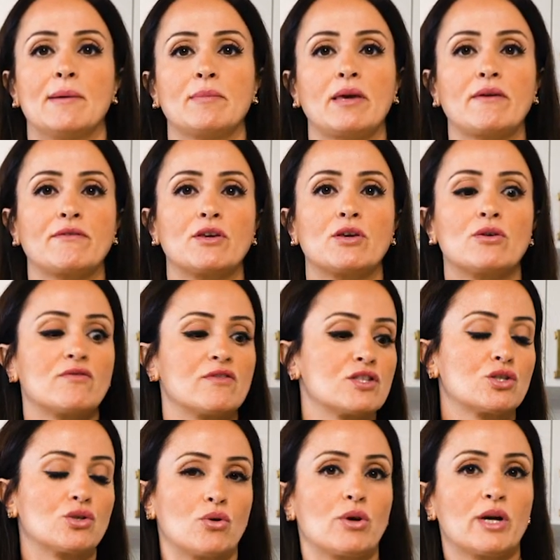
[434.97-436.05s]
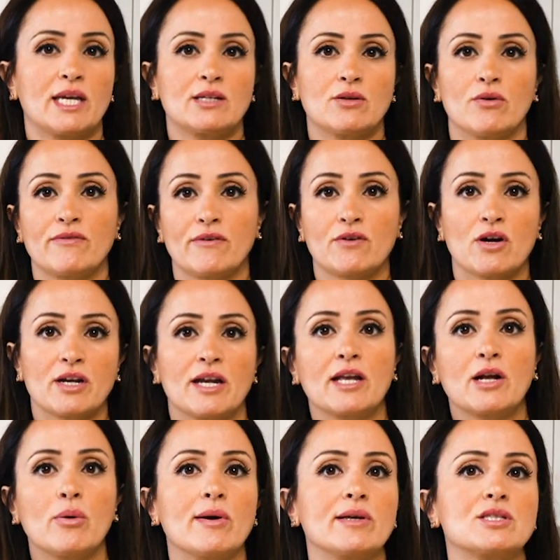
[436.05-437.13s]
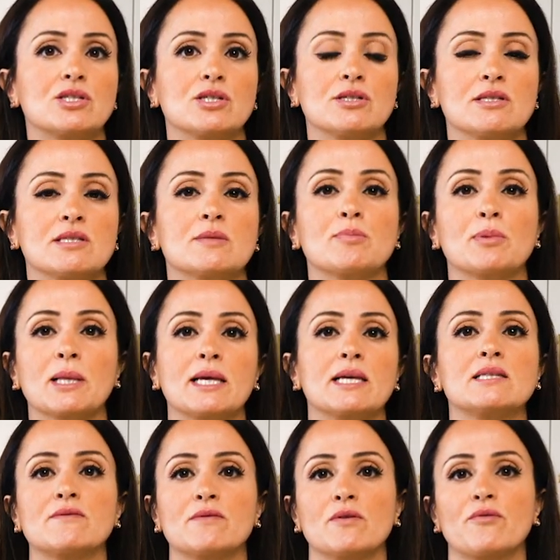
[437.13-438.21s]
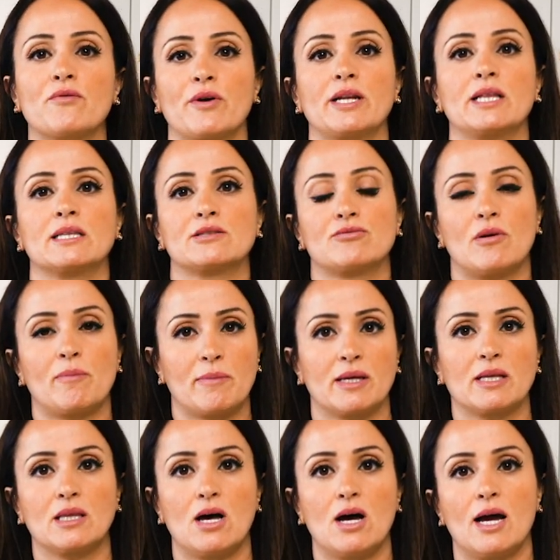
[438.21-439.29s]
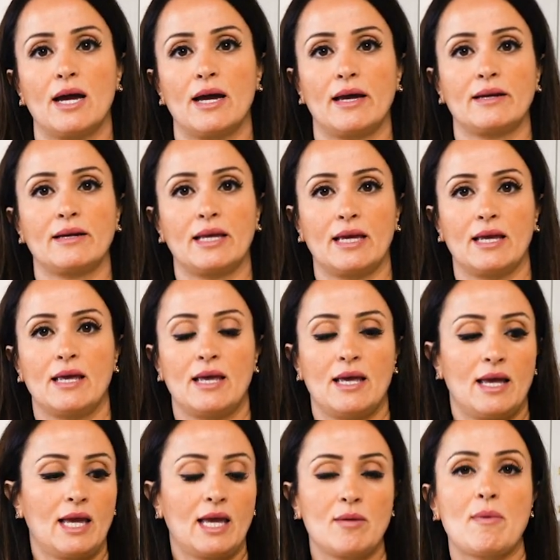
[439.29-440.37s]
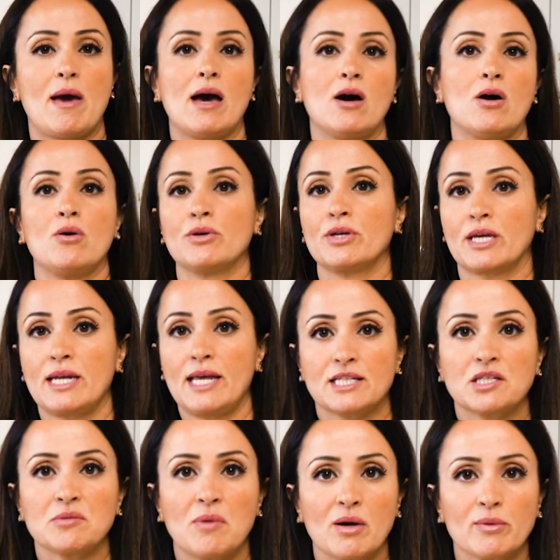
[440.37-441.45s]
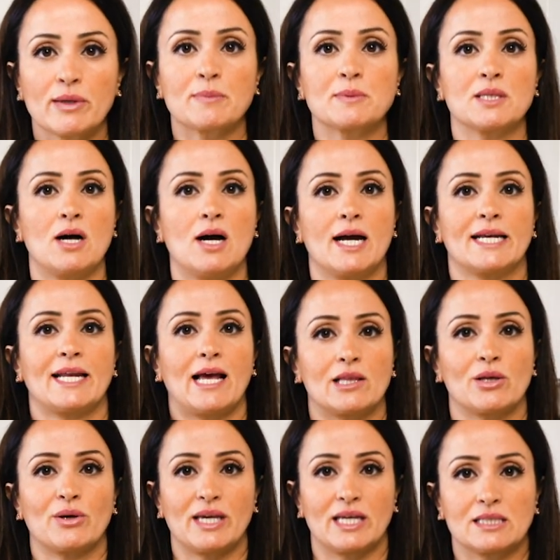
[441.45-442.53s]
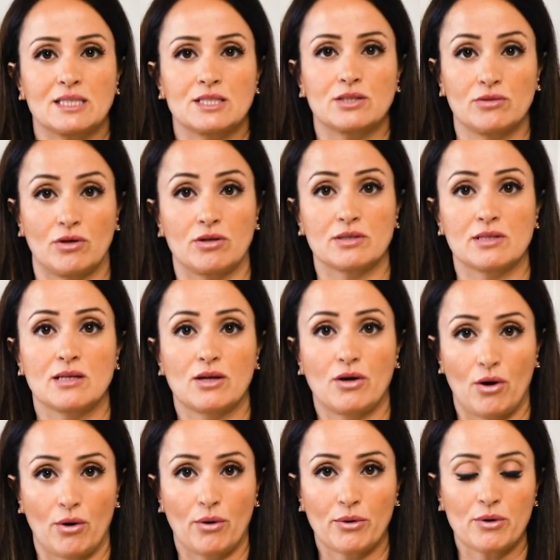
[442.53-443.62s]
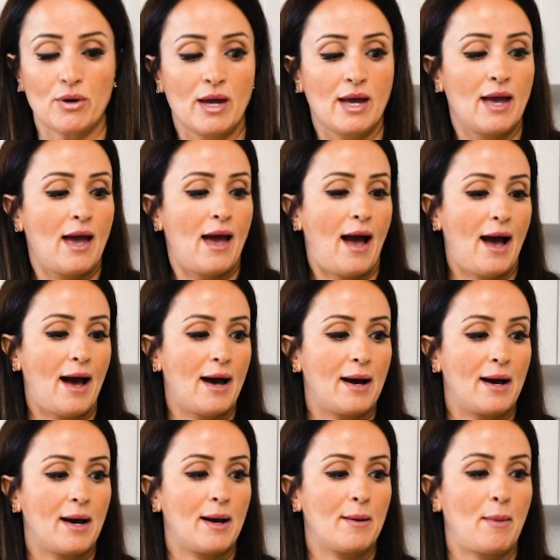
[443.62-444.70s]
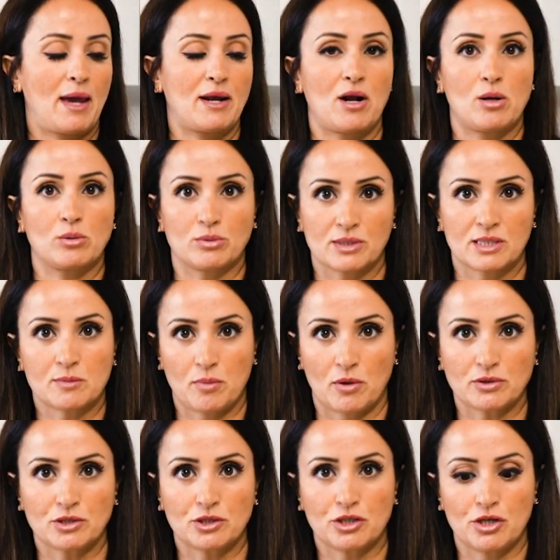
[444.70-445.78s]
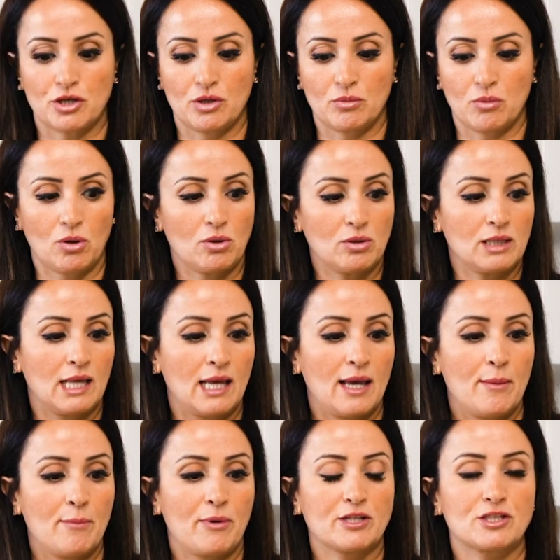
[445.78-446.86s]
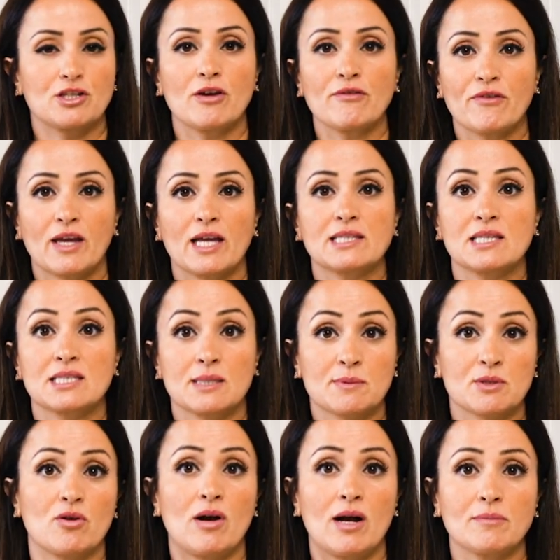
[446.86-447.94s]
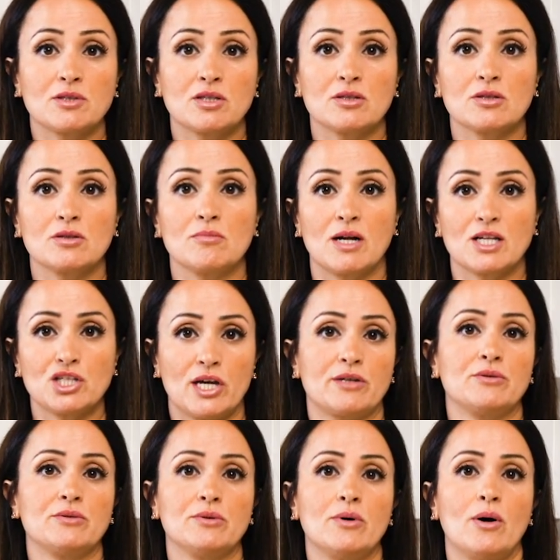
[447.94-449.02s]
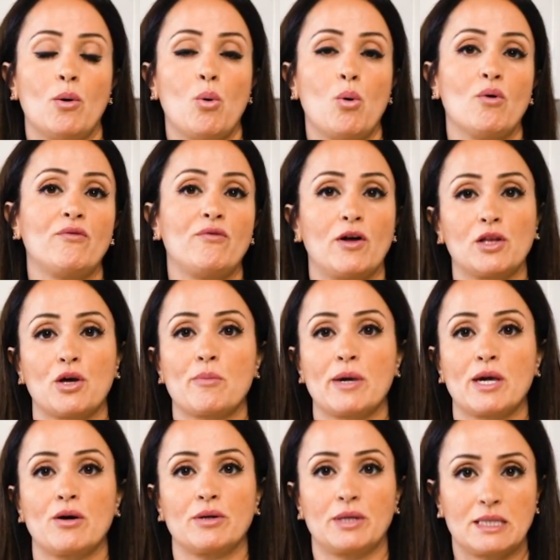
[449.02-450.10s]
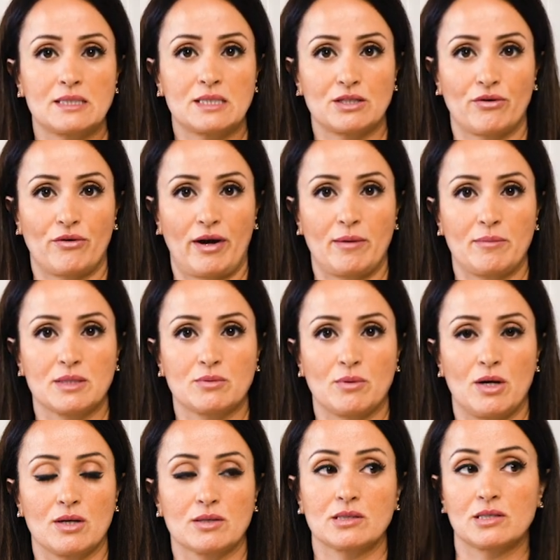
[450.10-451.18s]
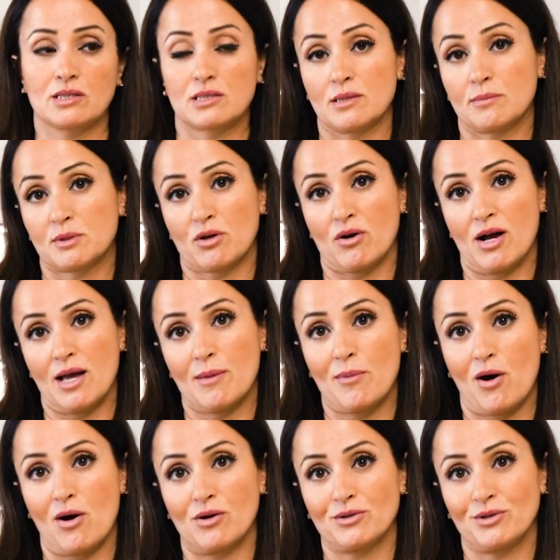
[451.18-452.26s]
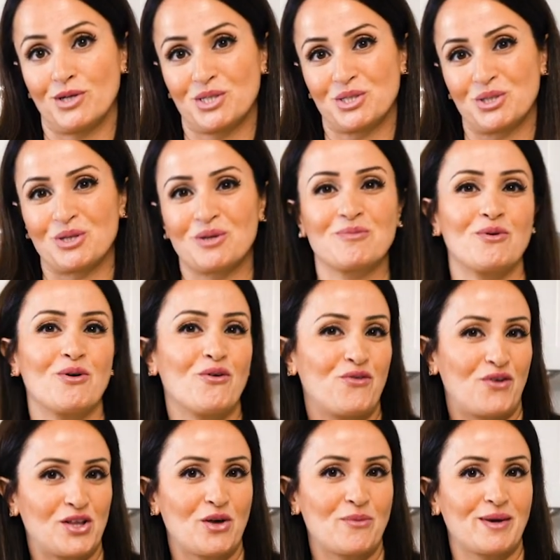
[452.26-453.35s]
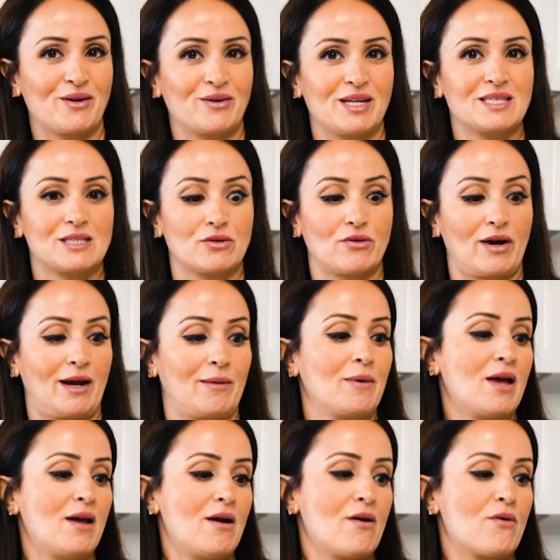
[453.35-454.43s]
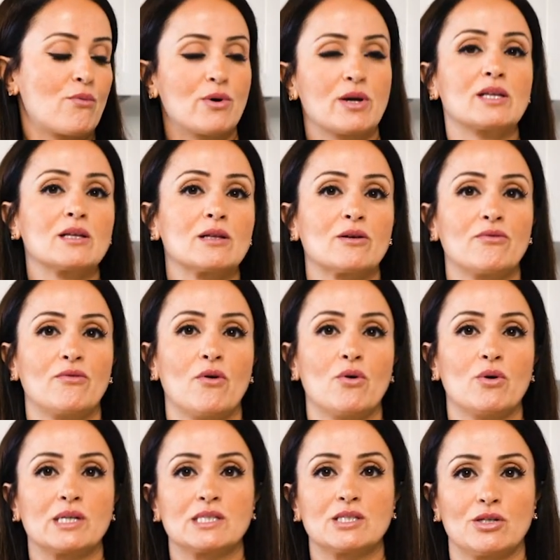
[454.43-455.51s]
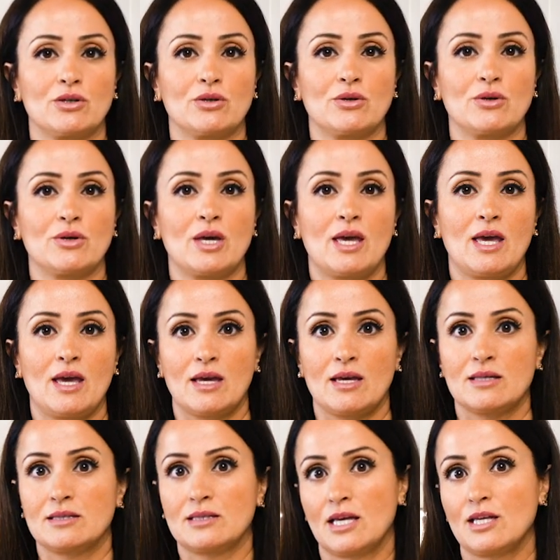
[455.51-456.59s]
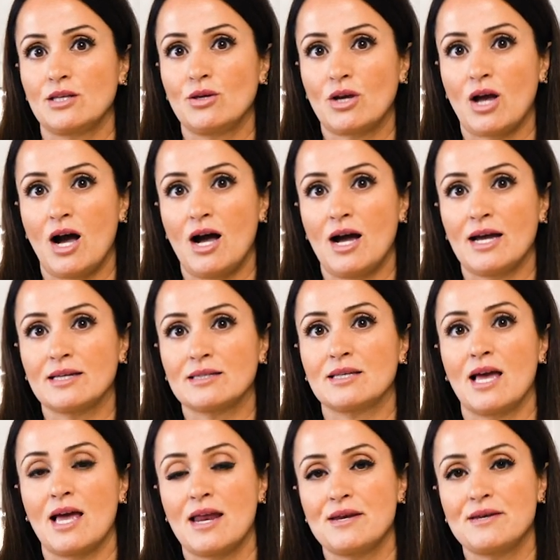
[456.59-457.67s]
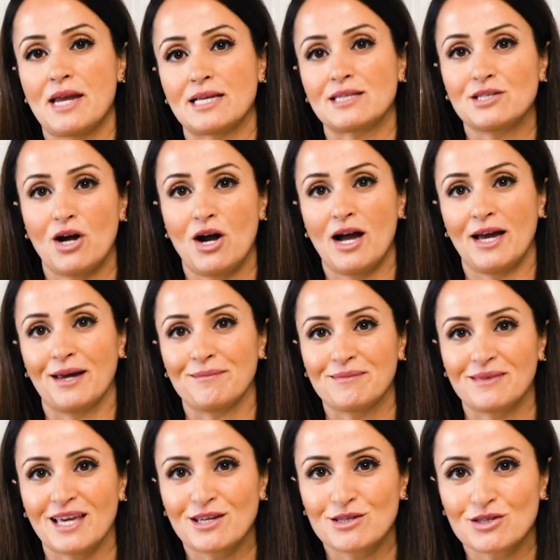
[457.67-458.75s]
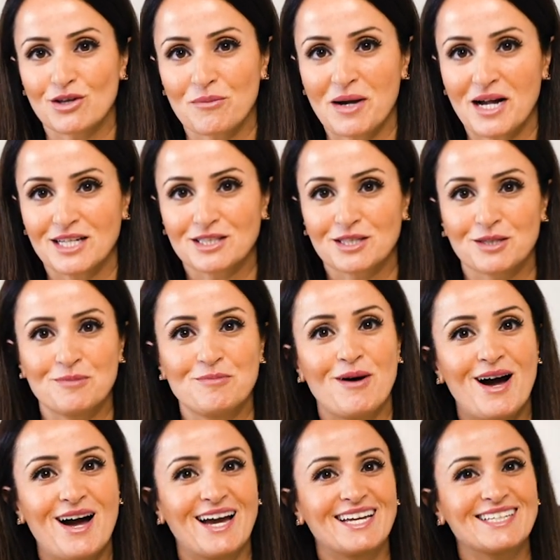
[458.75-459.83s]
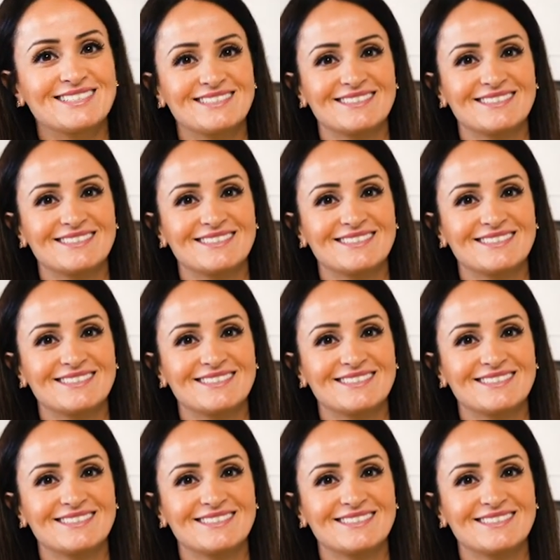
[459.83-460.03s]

If you've enjoyed or if you've got any questions, please feel free to drop me a line, email, or you can head to my website hellohelen.co. And I'll respond to you all. But don't forget to subscribe to my channel or follow me on Instagram as well. So just subscribe on YouTube or follow me on Instagram. Really look forward to seeing you guys next time. Thank you so much. Bye.